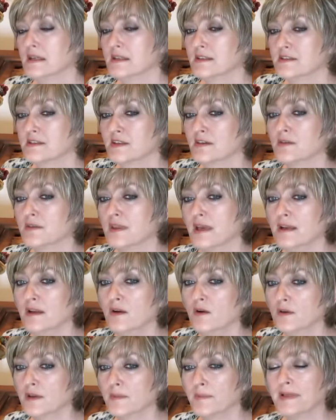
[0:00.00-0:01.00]
So that
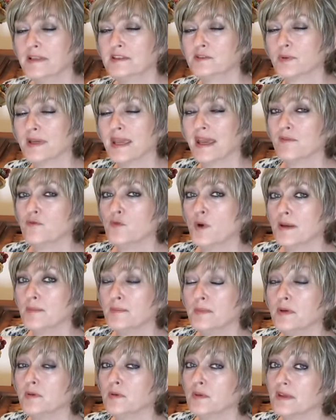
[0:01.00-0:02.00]
only means we have one
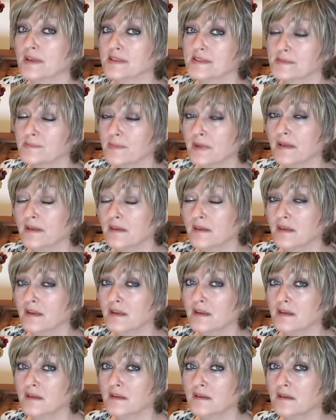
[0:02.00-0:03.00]
moon this month
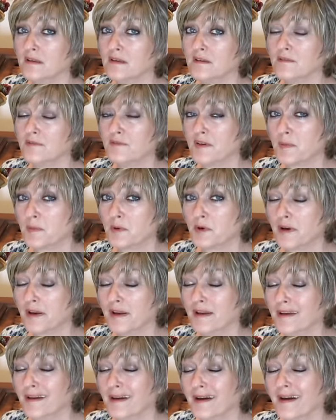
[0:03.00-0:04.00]
in
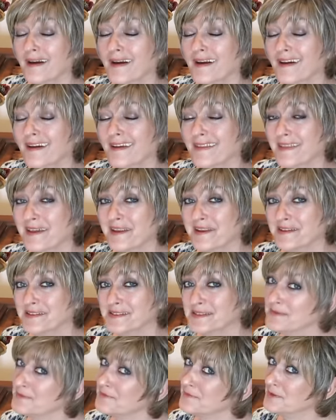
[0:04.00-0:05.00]
February. And that is
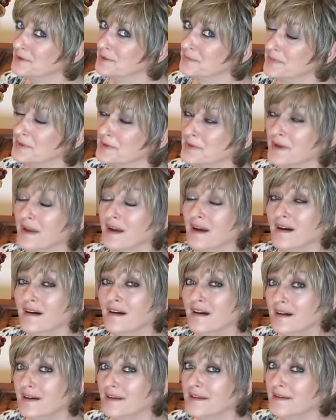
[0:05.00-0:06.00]
the full moon
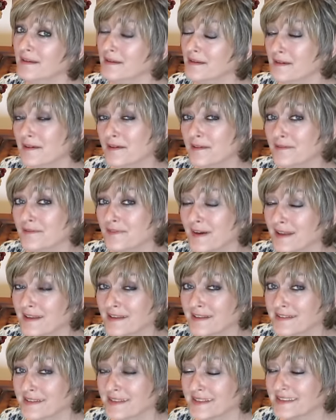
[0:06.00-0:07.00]
on
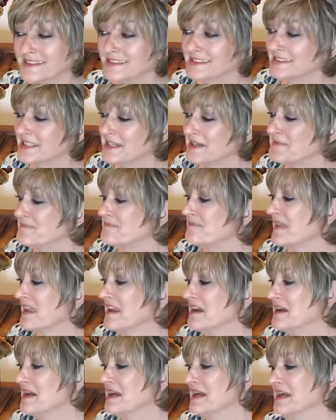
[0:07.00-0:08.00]
Valentine's Day.
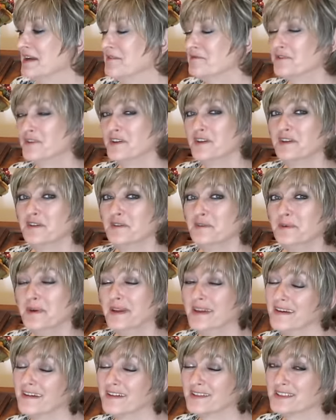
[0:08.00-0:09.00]
And for you
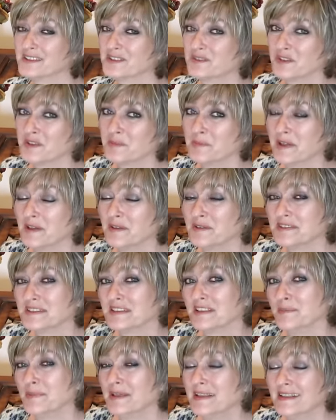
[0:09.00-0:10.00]
here, Scorpio, it's
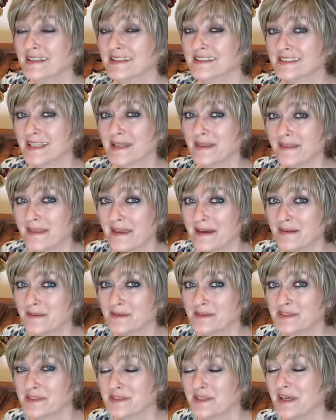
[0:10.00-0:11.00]
going to be in the 10th
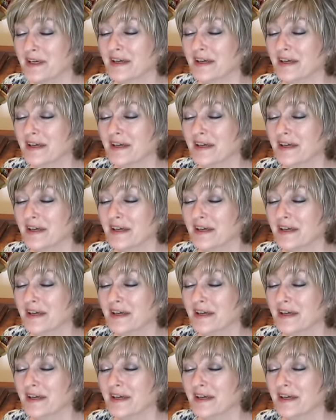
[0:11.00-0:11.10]
house.